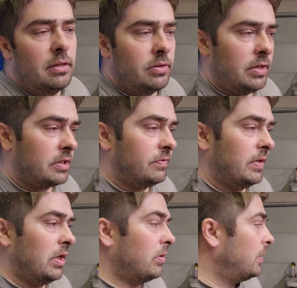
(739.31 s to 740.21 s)
the next
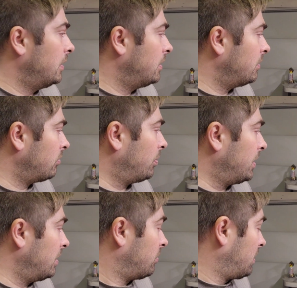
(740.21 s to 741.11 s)
video we'll
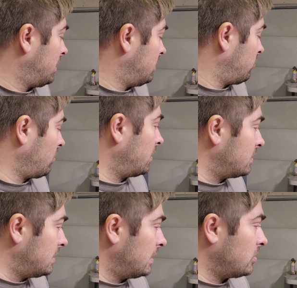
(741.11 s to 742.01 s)
be getting the rear
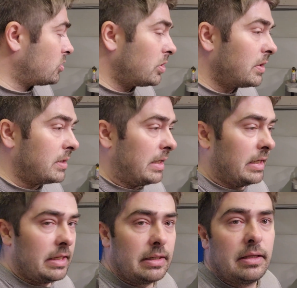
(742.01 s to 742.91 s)
end set in the truck
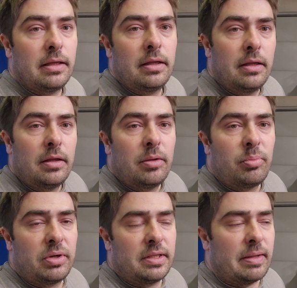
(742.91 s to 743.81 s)
and
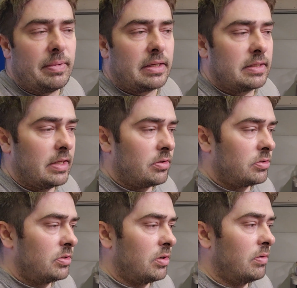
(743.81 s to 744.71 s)
putting that back together.
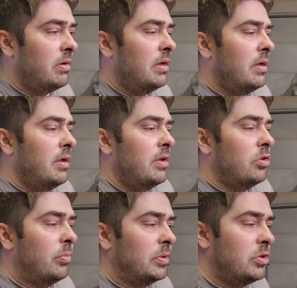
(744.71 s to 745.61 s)
So
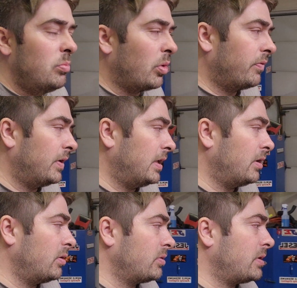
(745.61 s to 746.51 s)
there'll be 2 more
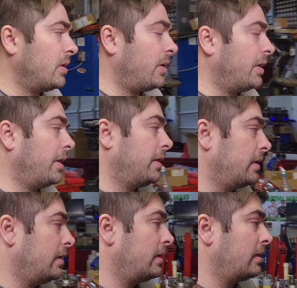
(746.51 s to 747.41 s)
videos
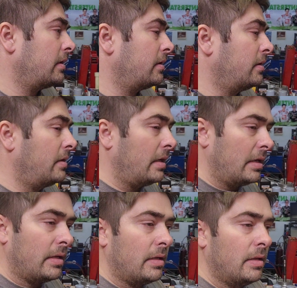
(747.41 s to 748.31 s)
on
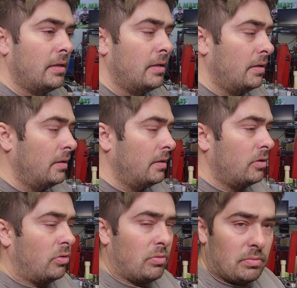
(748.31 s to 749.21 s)
getting
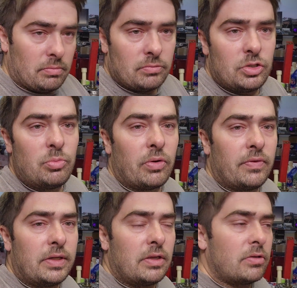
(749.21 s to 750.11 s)
the 2 more
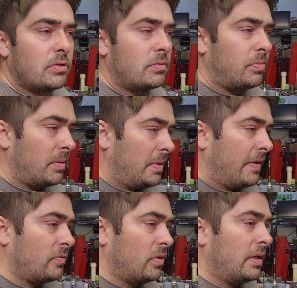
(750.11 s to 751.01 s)
videos probably
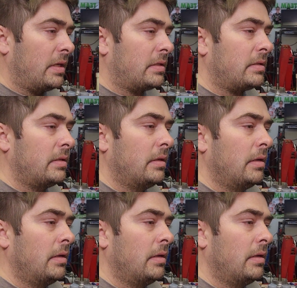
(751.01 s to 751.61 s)
after this,